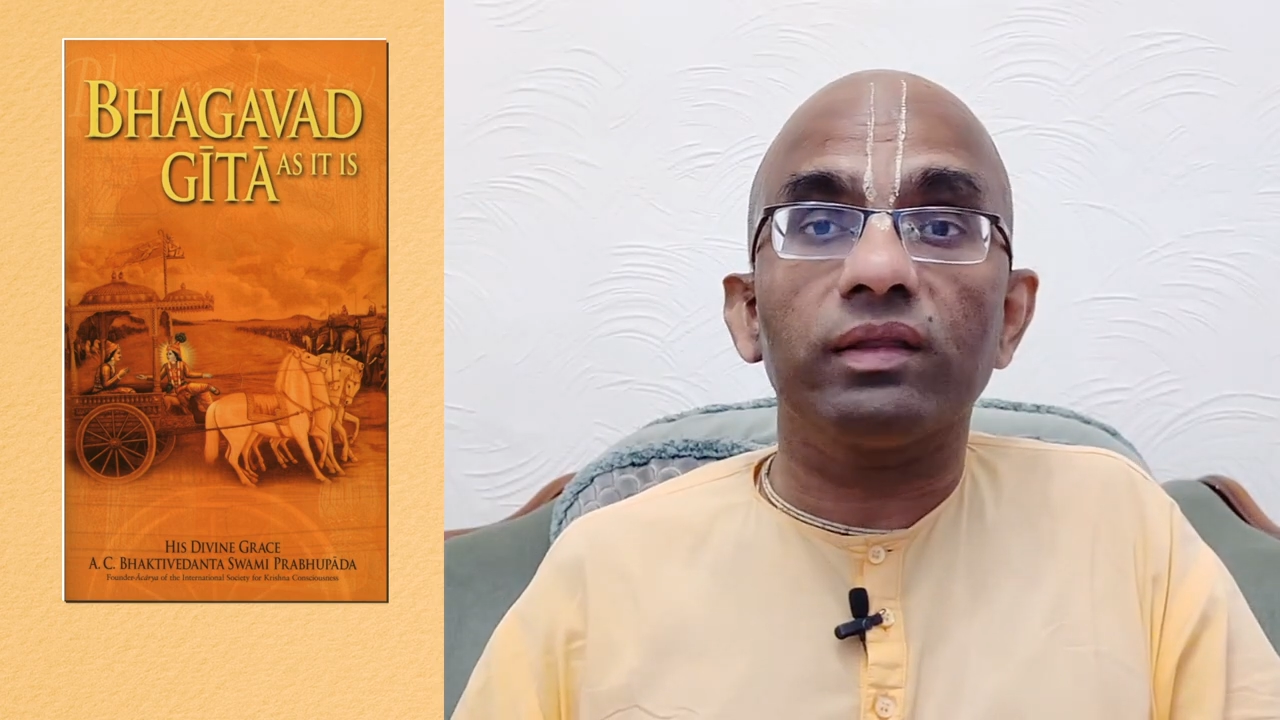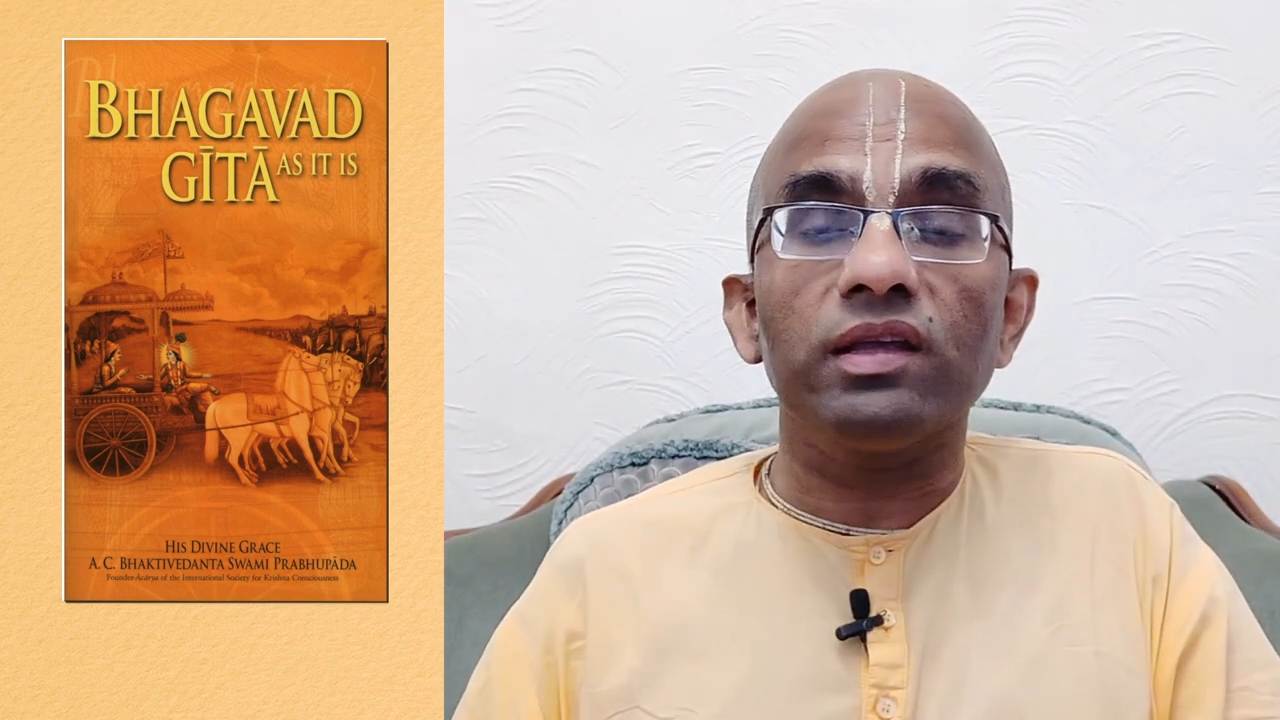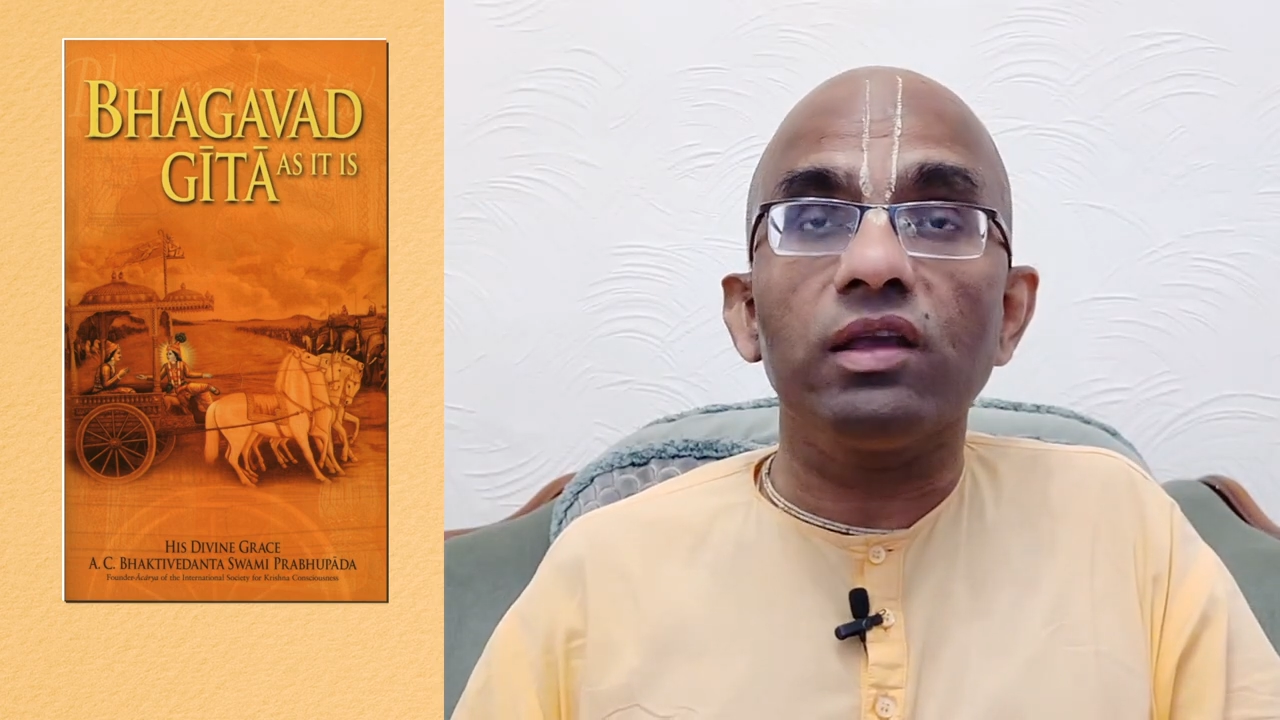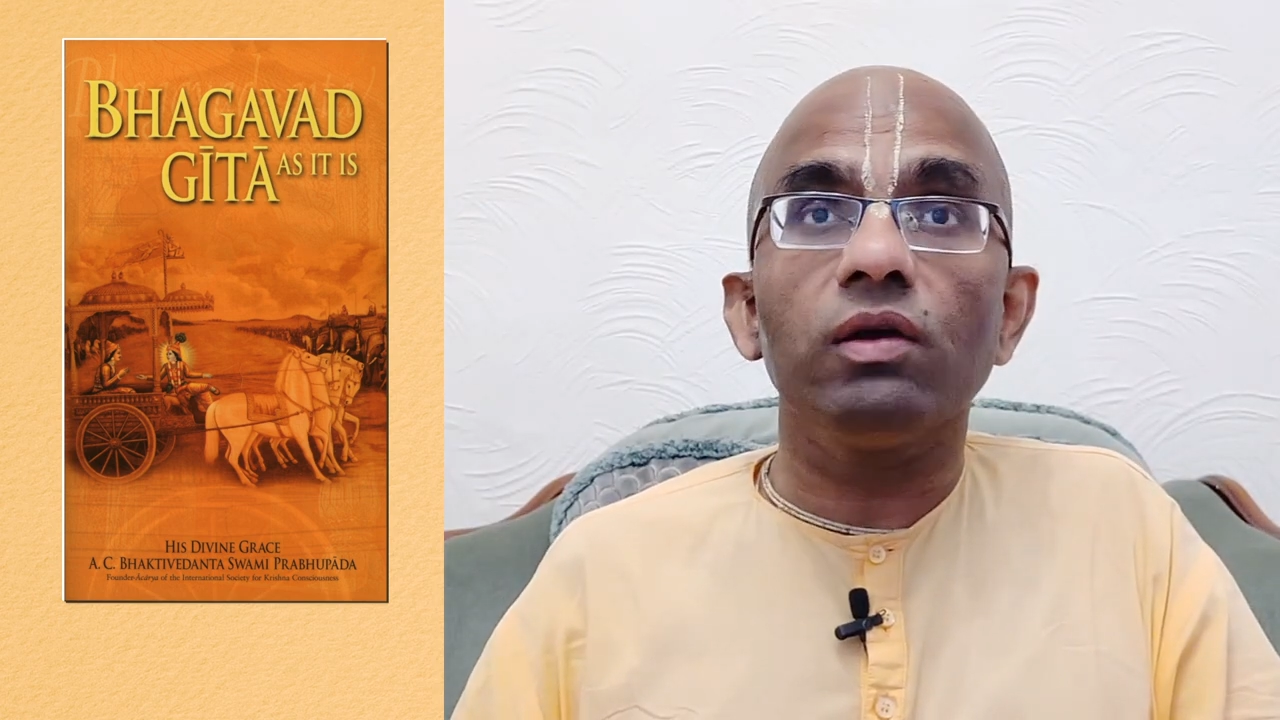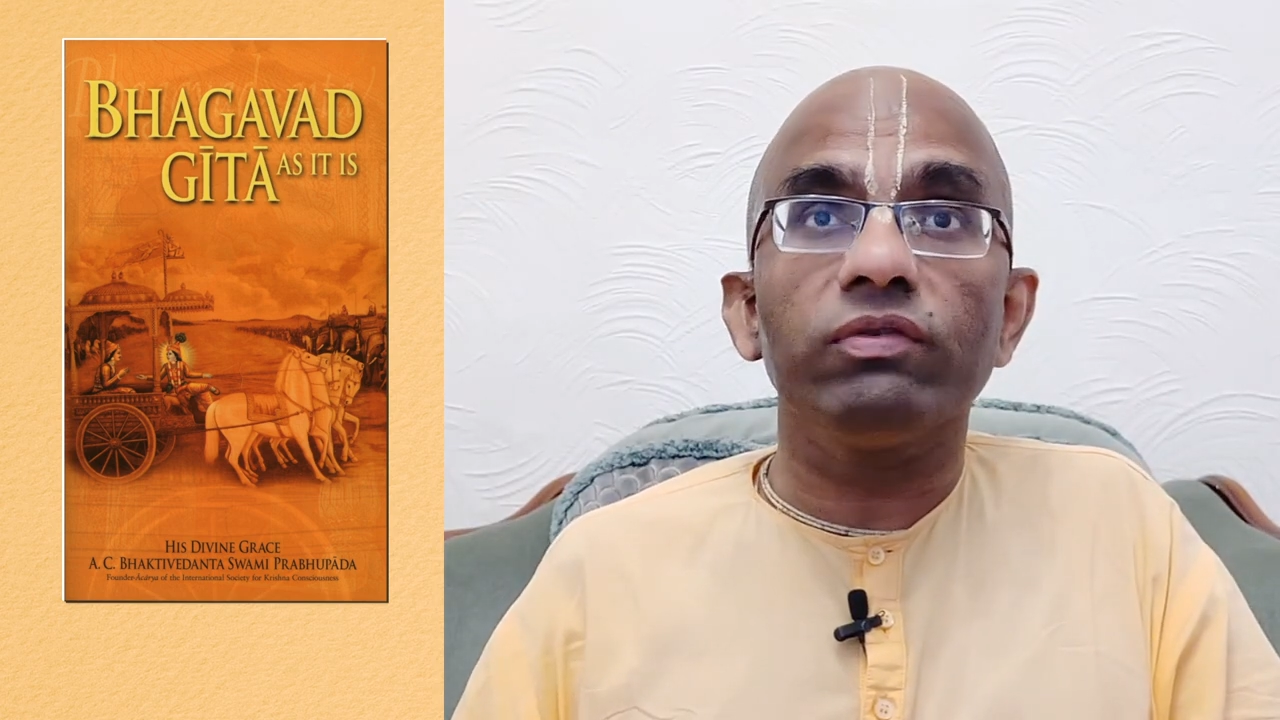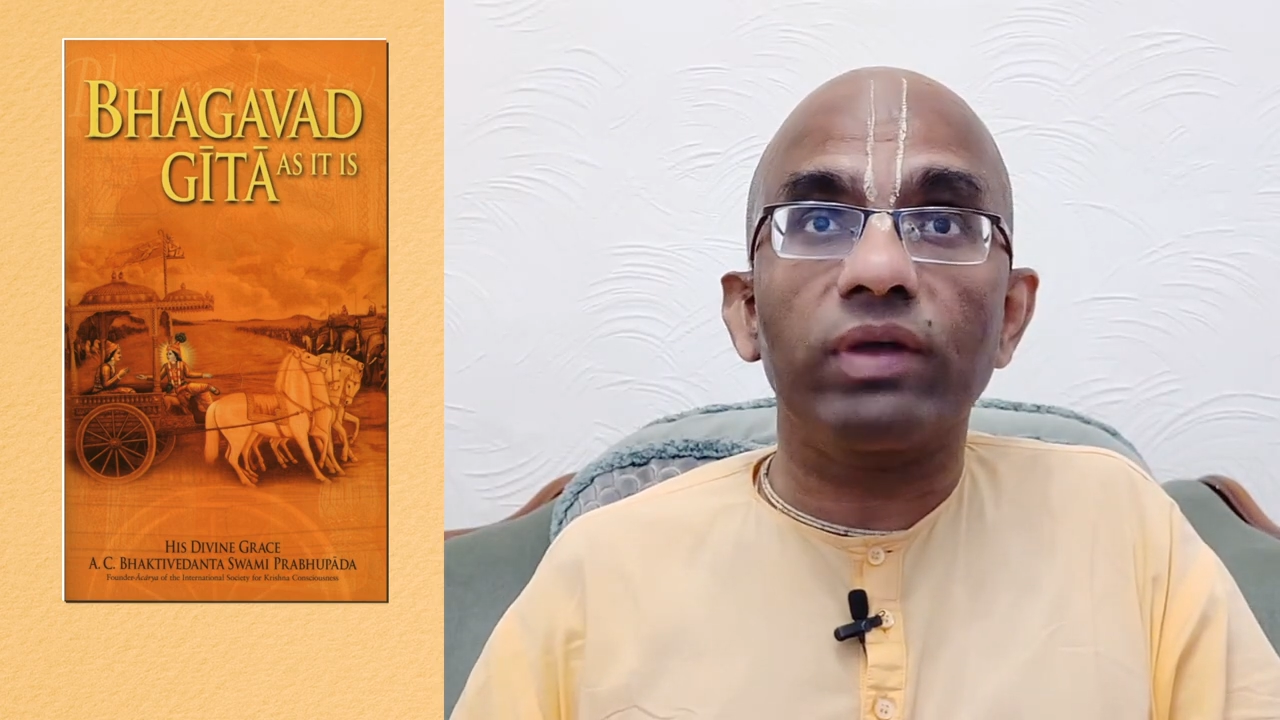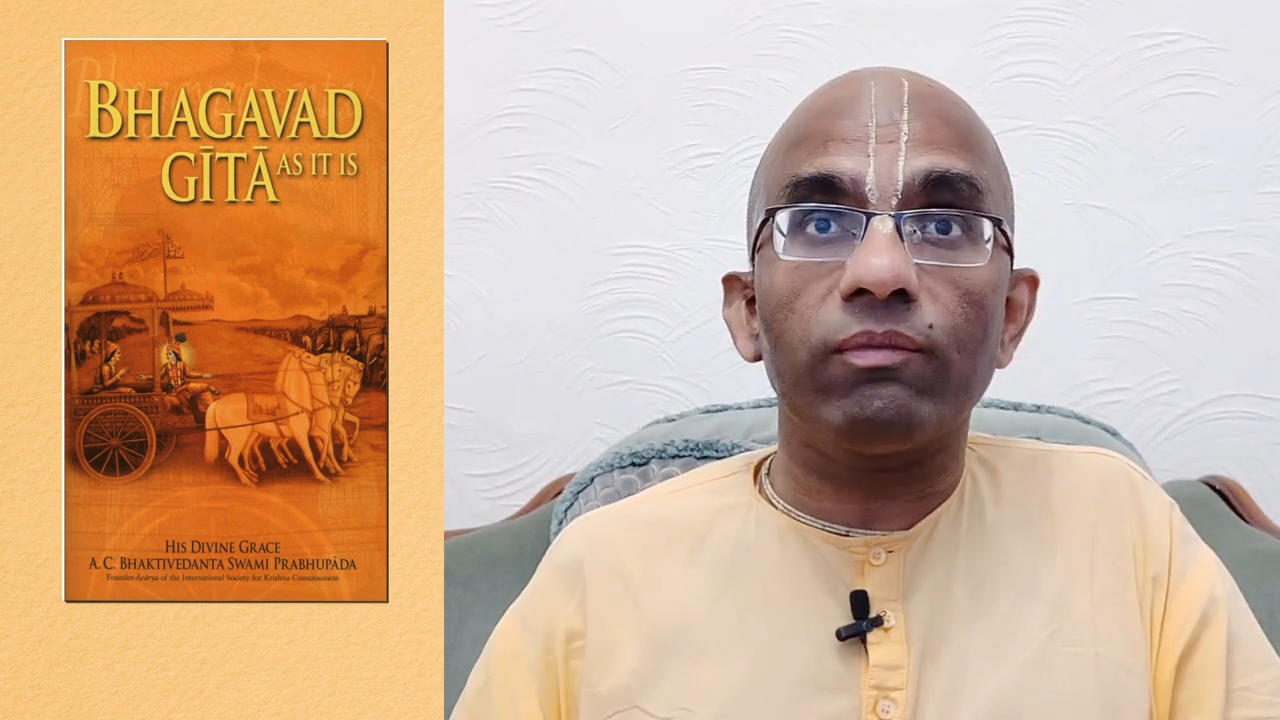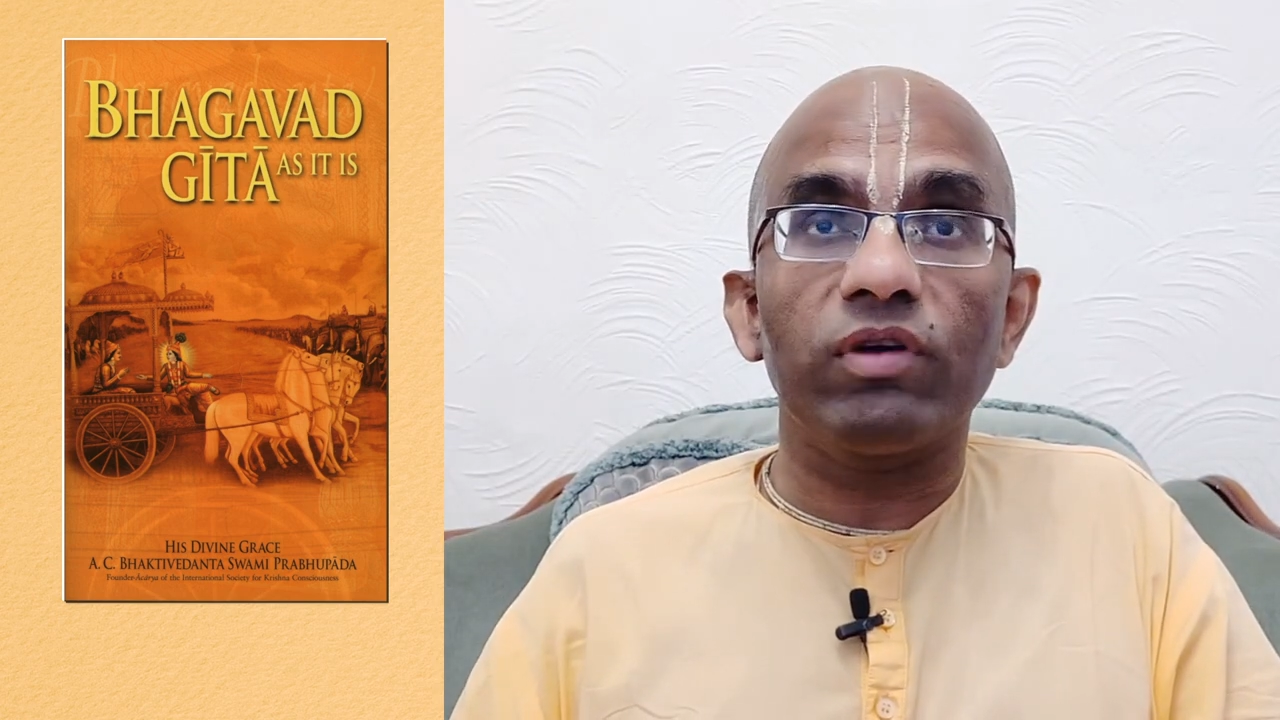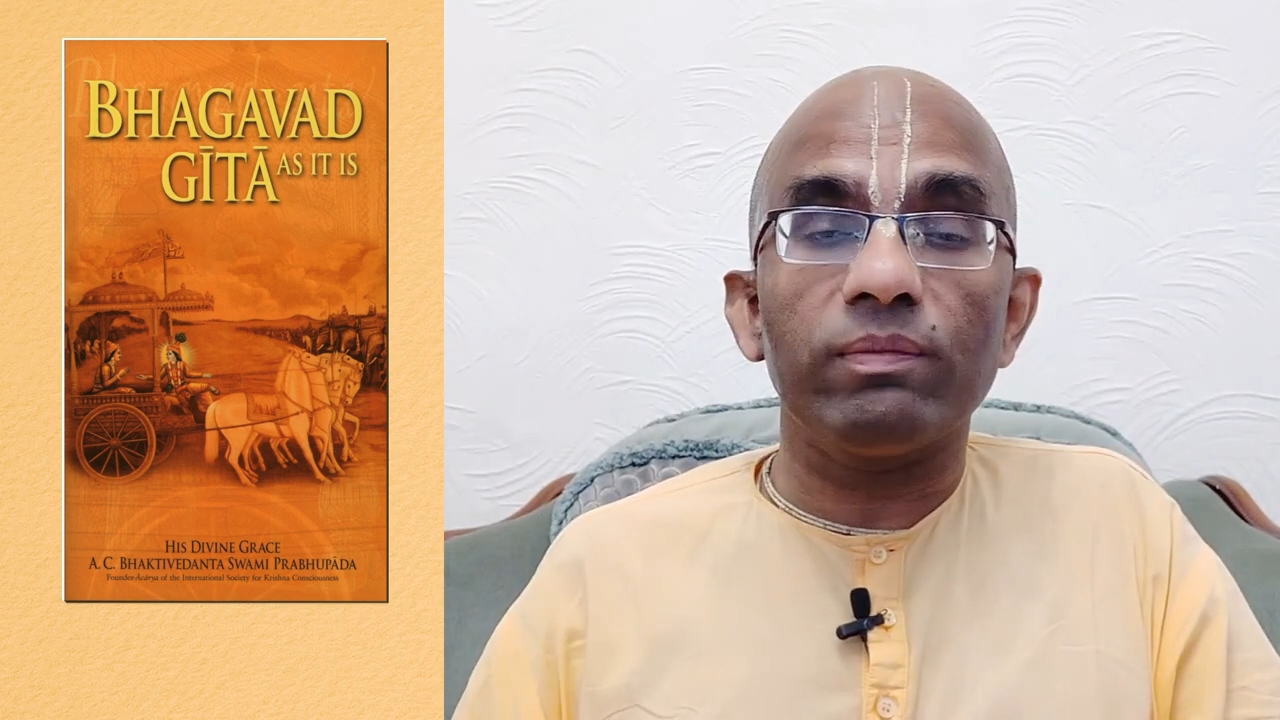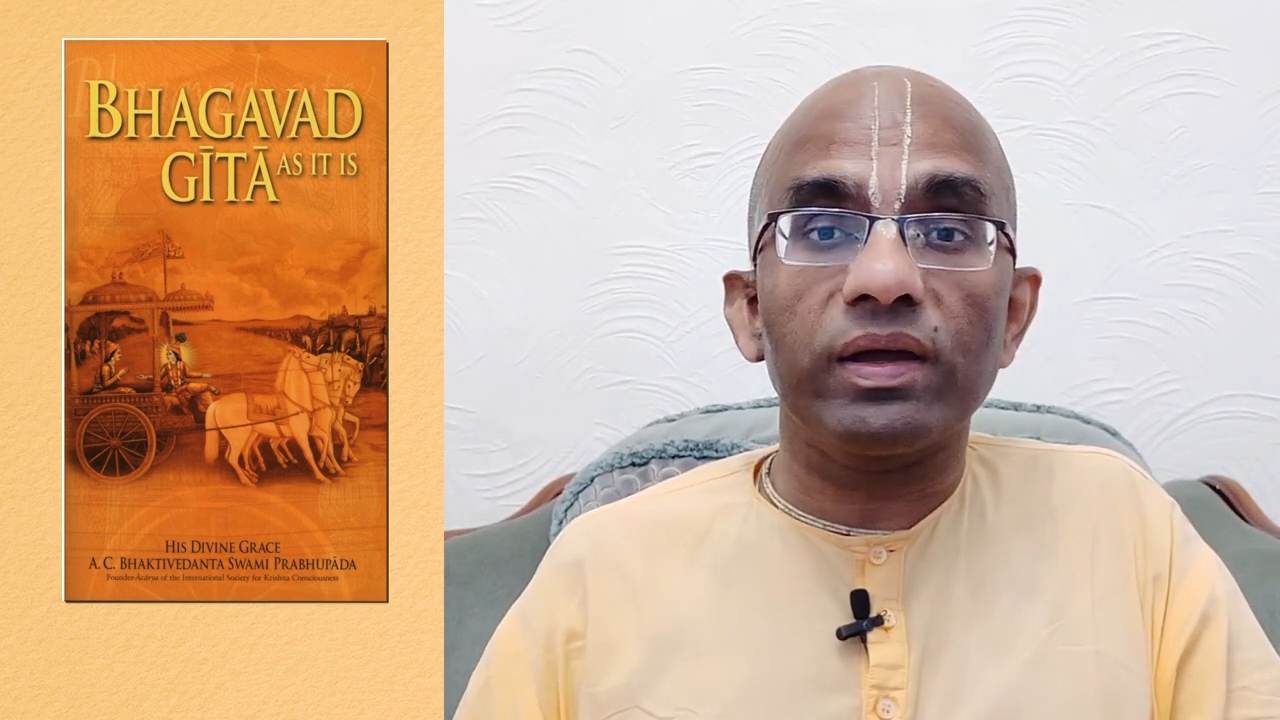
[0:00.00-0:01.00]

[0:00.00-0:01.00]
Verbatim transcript: thinking of someone